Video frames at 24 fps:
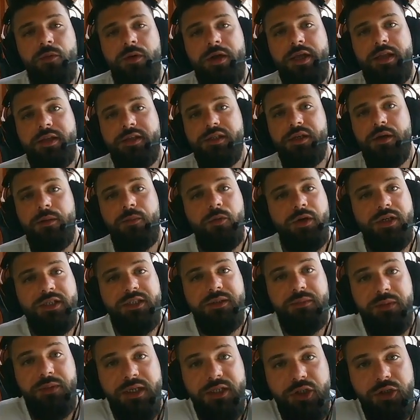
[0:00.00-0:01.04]
somewhere
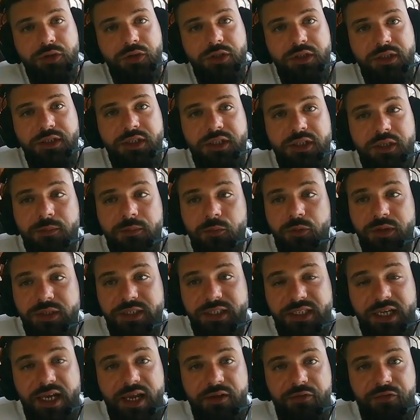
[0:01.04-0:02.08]
special and somewhere
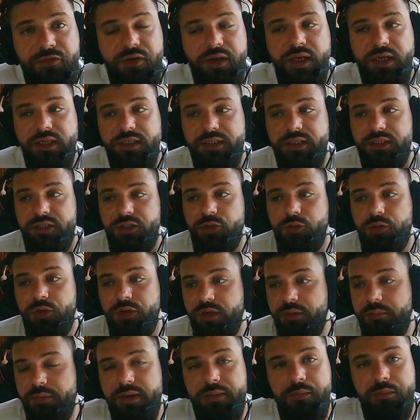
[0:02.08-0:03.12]
safe that you
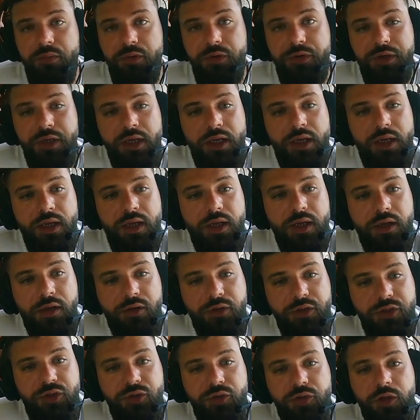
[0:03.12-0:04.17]
remember.
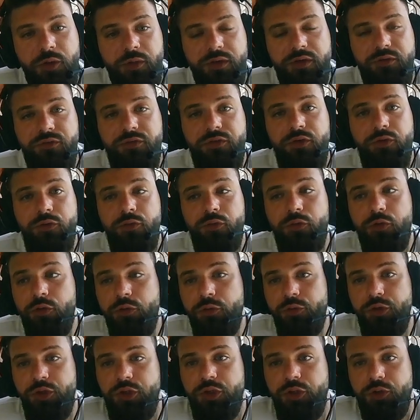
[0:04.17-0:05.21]
Because if you
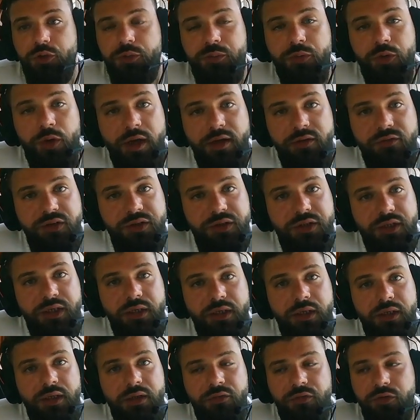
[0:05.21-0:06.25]
lose your private
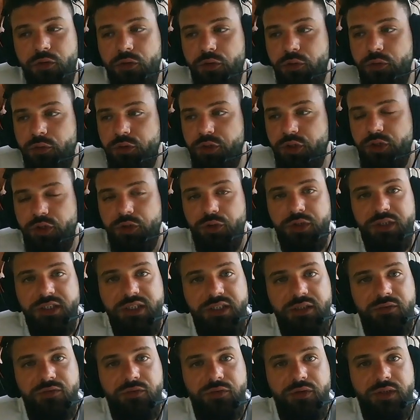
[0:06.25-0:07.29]
key, if you lose your
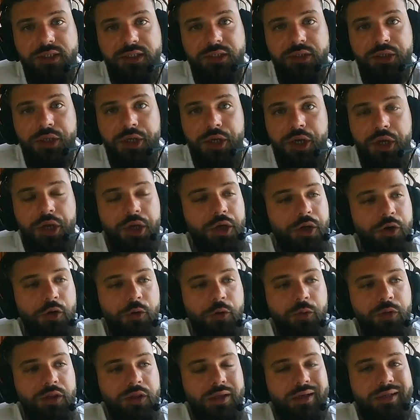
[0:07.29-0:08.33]
seed phrase, you
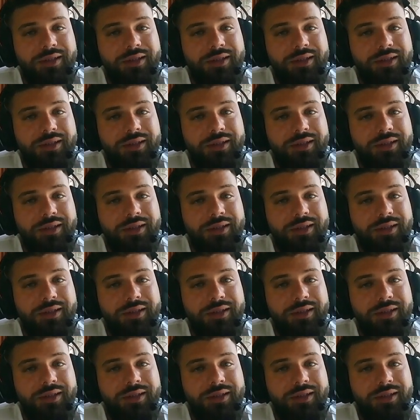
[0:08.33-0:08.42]
will not